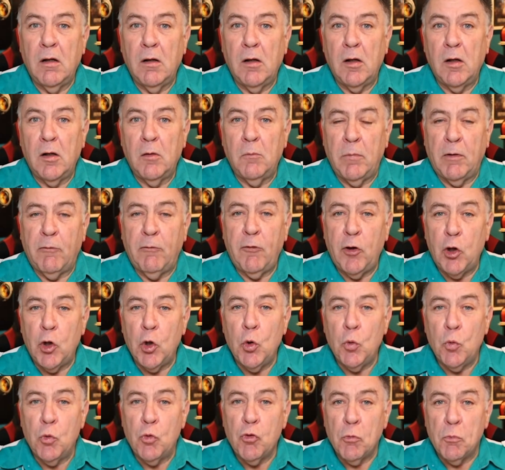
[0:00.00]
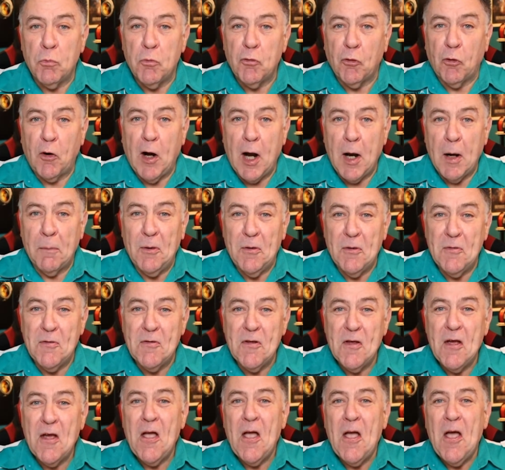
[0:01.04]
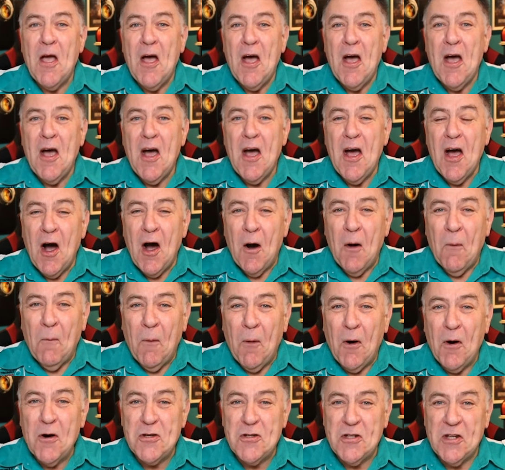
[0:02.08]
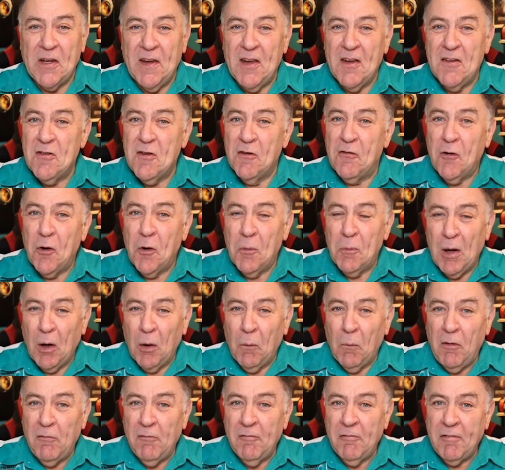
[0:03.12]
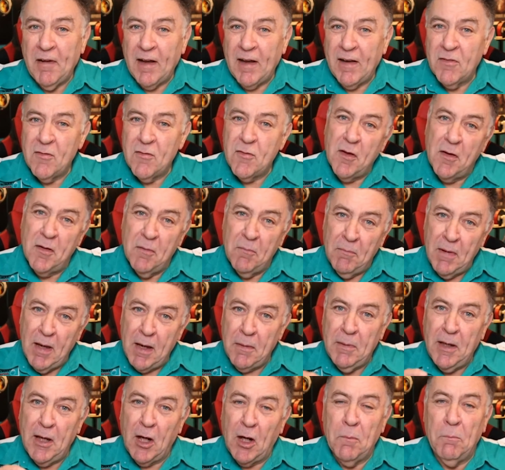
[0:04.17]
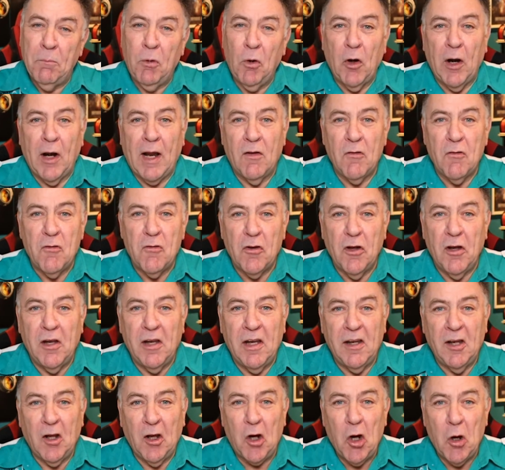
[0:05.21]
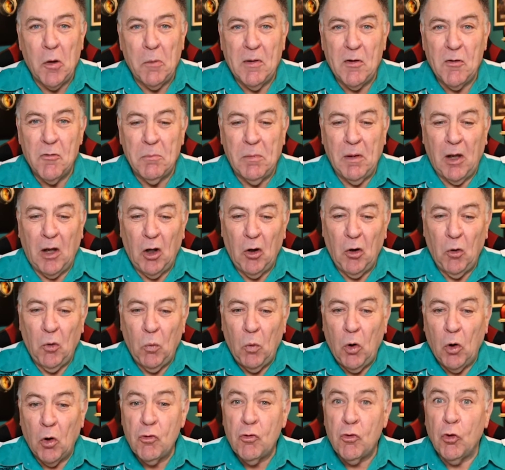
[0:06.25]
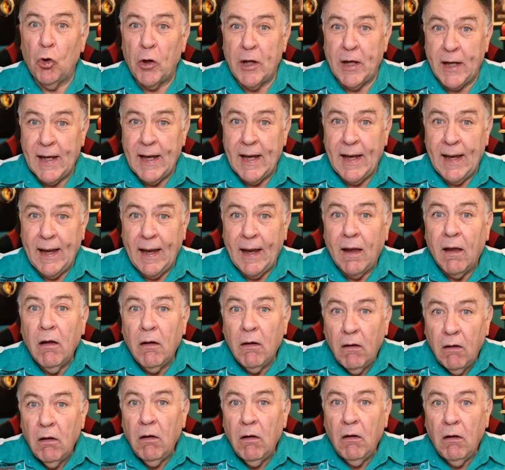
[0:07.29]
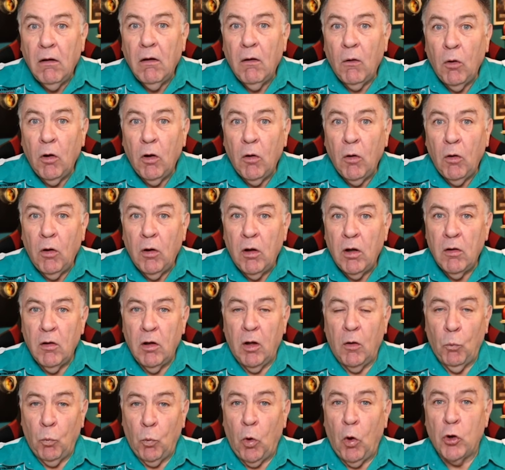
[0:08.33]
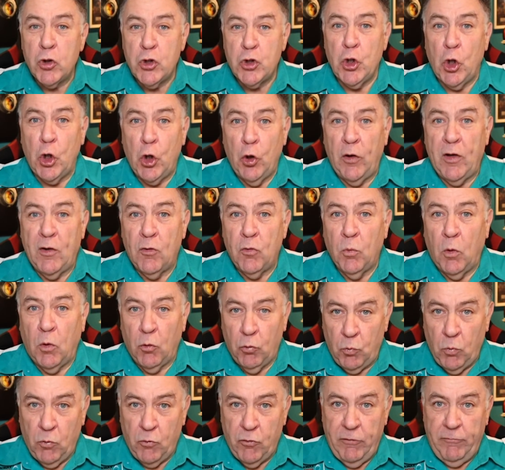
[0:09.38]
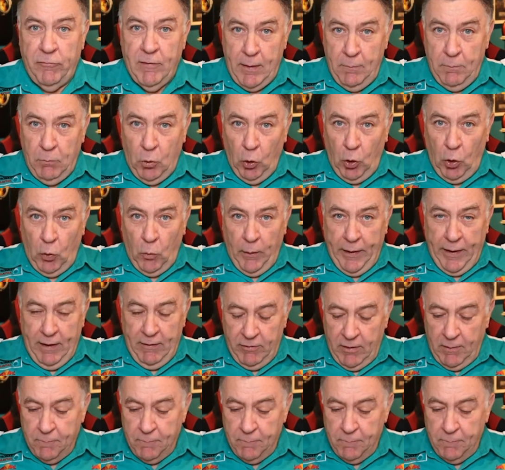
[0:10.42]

the few subscribers, are watching this, are Formula One fans, maybe you can put an answer in the comments below what sort of year and what shirt this was. Was it Red Bull or whatever?